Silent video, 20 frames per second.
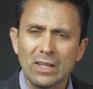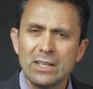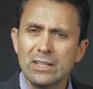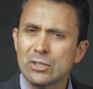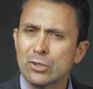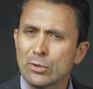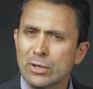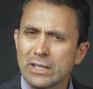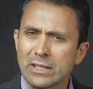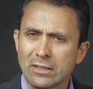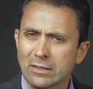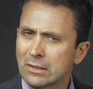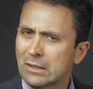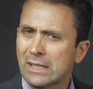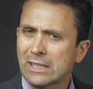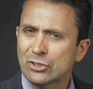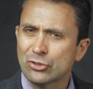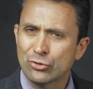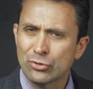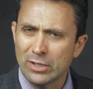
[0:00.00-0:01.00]
integrated
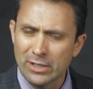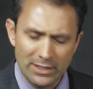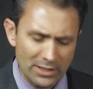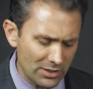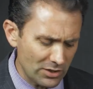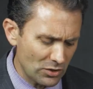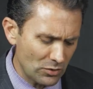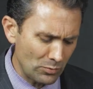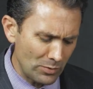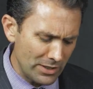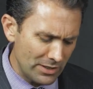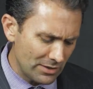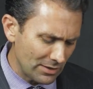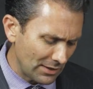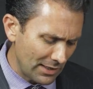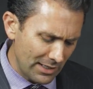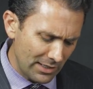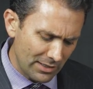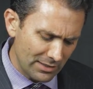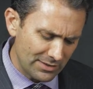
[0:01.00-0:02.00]
electronic suite
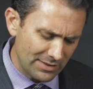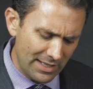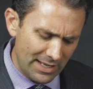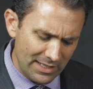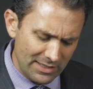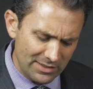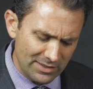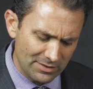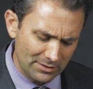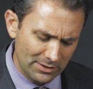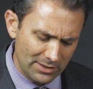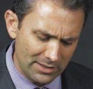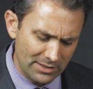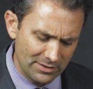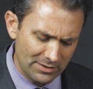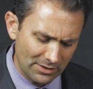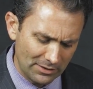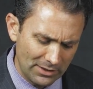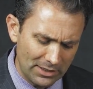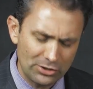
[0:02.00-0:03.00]
like a Zeiss
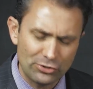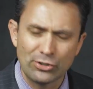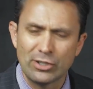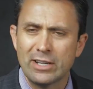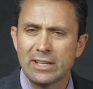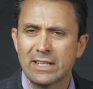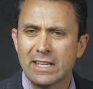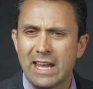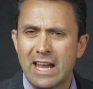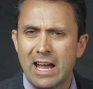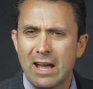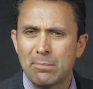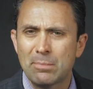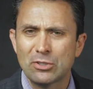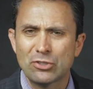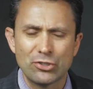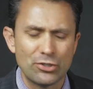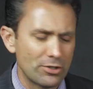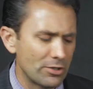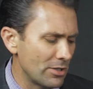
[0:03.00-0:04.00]
lens, electronic
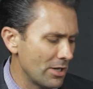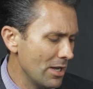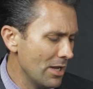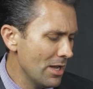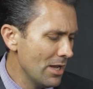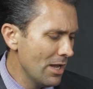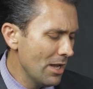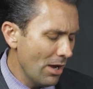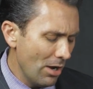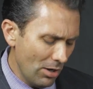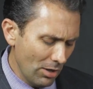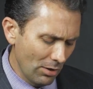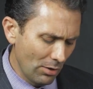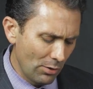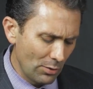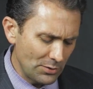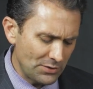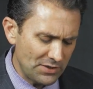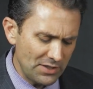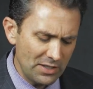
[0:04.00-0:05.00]
aperture. All
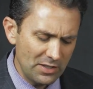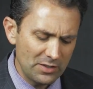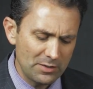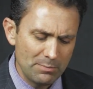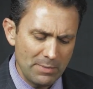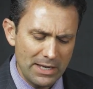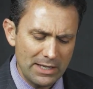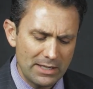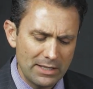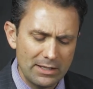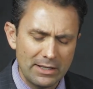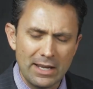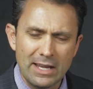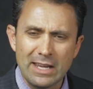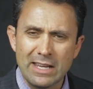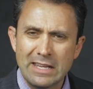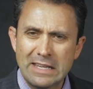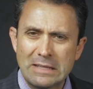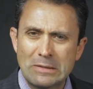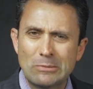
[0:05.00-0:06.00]
of those things make it
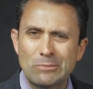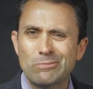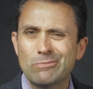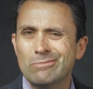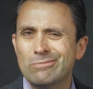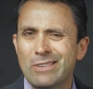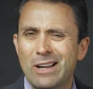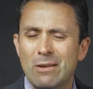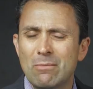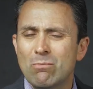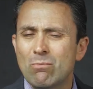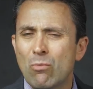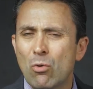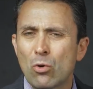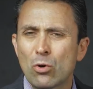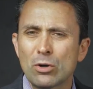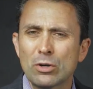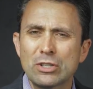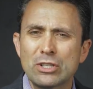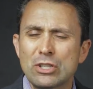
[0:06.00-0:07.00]
a a
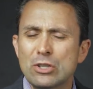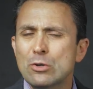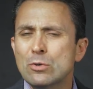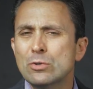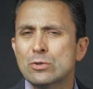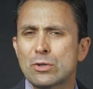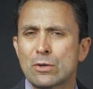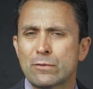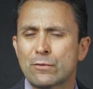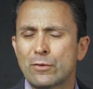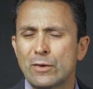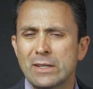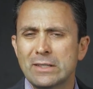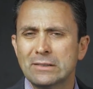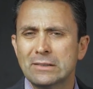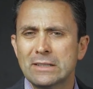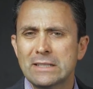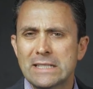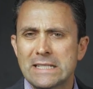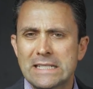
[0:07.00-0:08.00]
more user
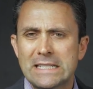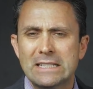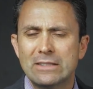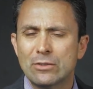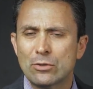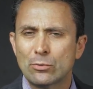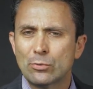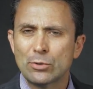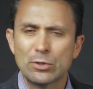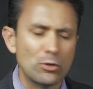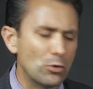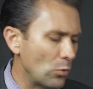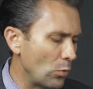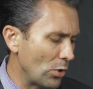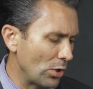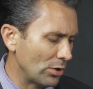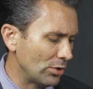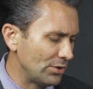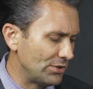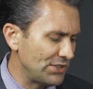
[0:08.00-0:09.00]
friendly in the real
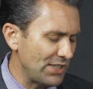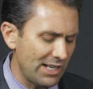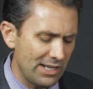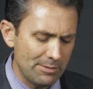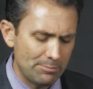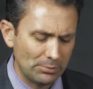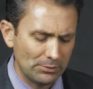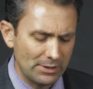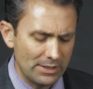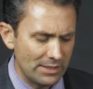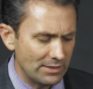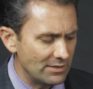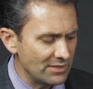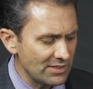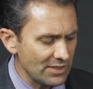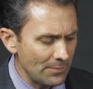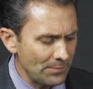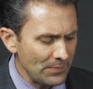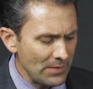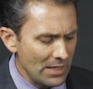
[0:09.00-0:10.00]
world type
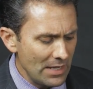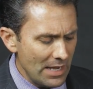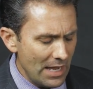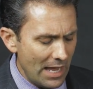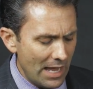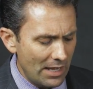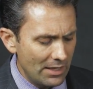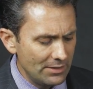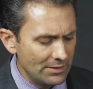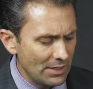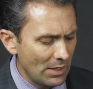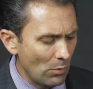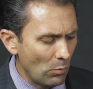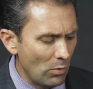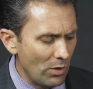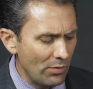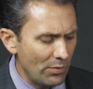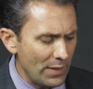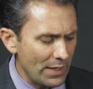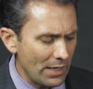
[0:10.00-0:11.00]
lens. And uh,
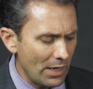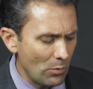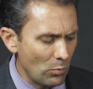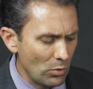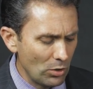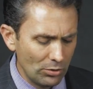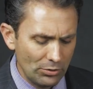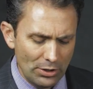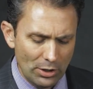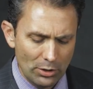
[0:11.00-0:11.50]
one thing I will